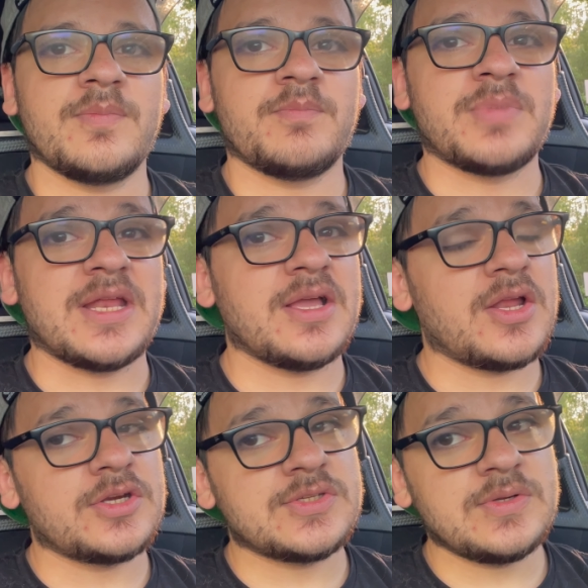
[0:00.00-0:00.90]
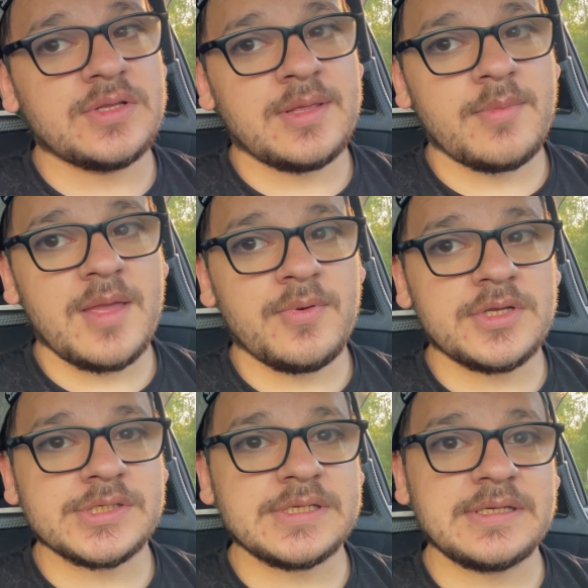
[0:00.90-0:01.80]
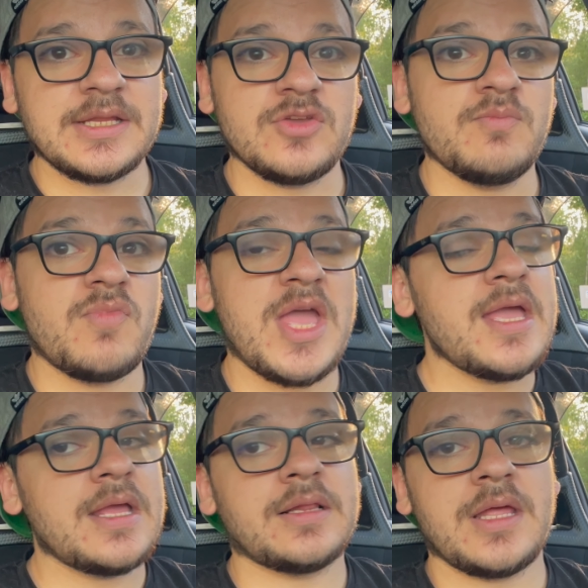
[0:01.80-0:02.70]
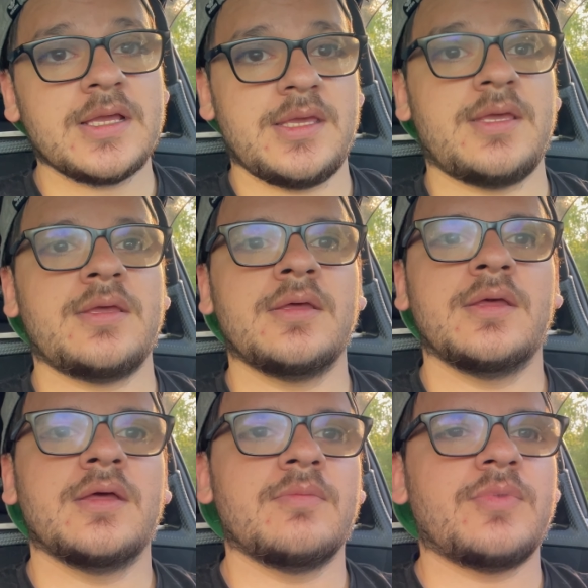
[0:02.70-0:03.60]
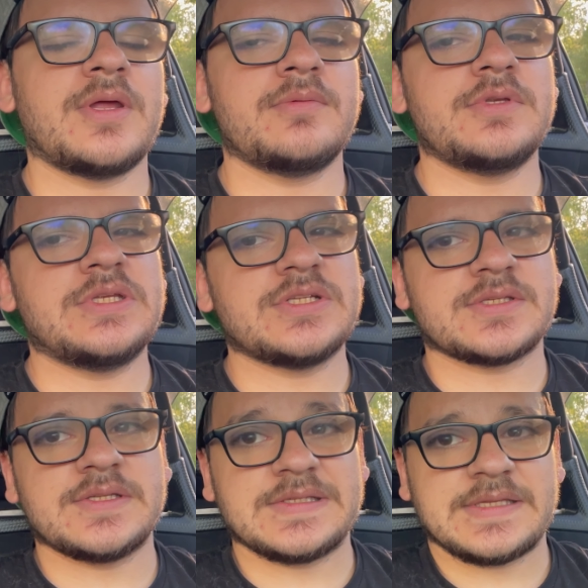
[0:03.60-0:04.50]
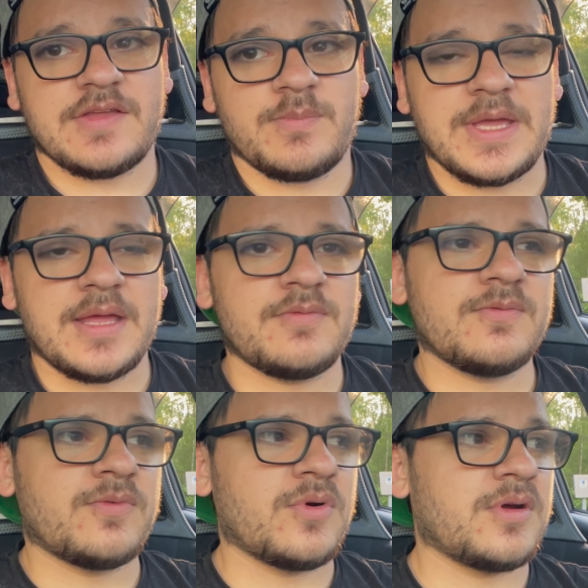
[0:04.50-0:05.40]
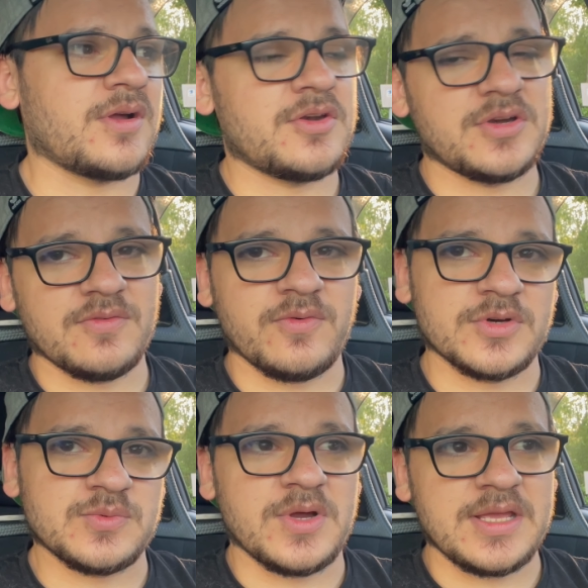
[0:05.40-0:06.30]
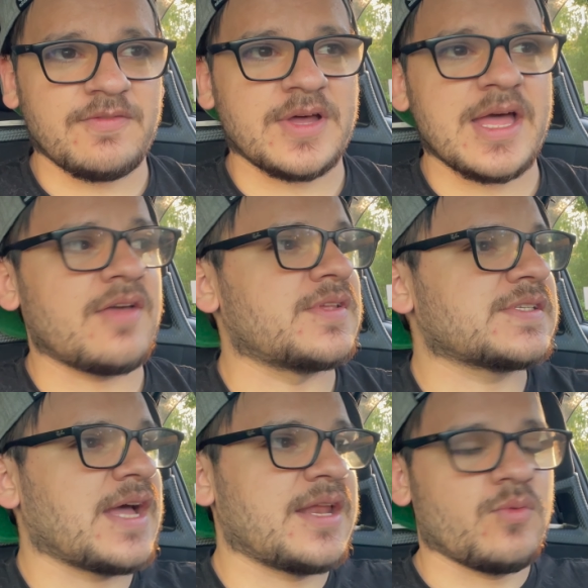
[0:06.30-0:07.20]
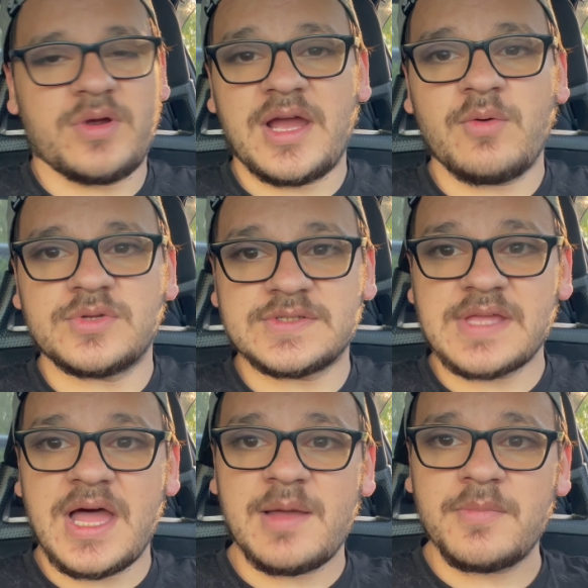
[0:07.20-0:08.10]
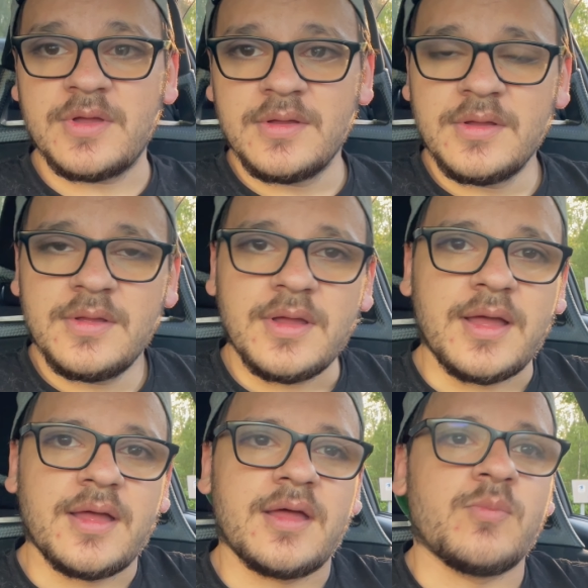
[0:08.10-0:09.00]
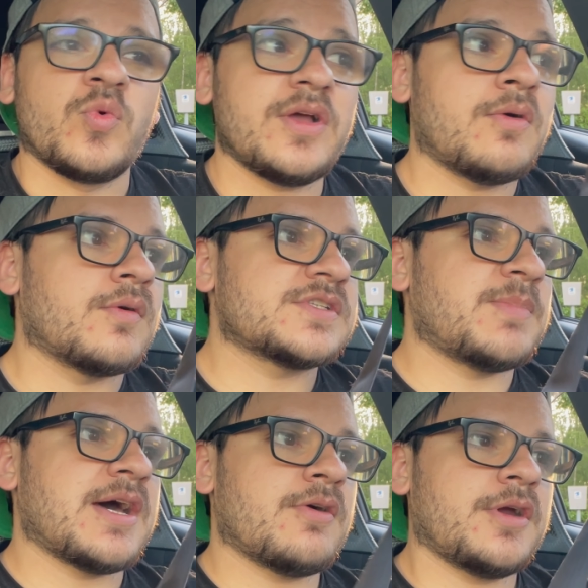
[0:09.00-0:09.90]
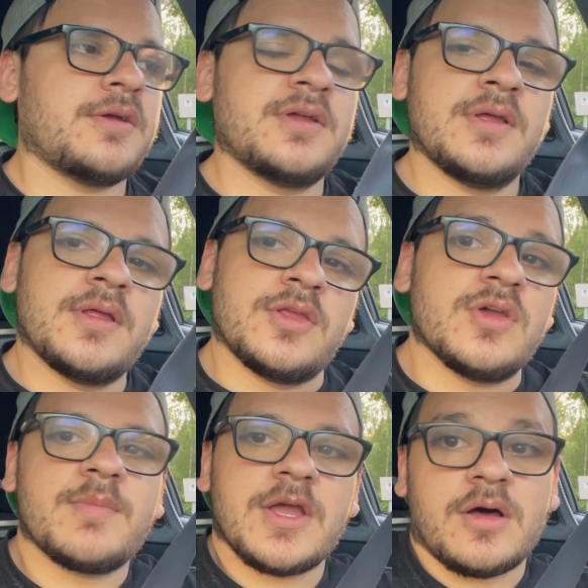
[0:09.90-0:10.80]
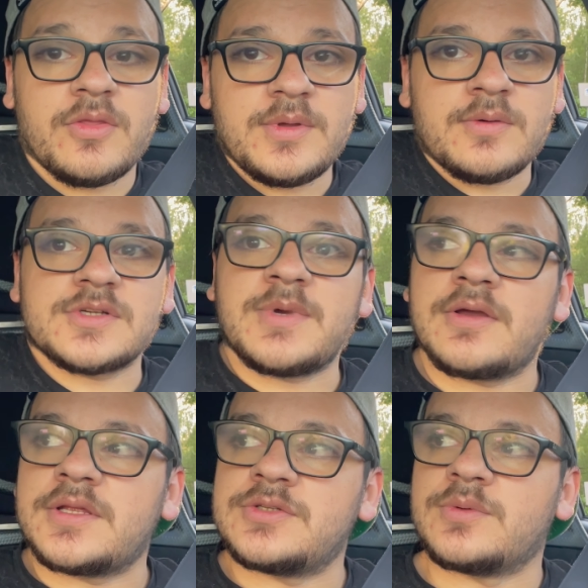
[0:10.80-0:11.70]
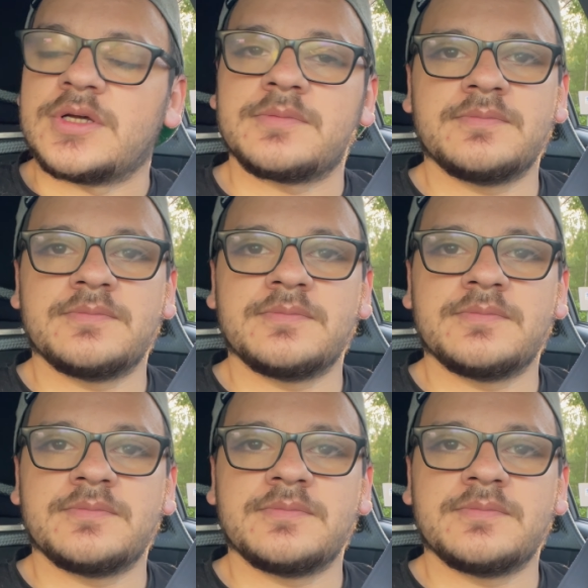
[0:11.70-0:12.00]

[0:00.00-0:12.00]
depending on your tuner, they may push it and you may get lucky, but just as a safe bet, 400 to 425 is kind of where I would stop. Wheel horsepower, you can make all the wheel horsepower that you want.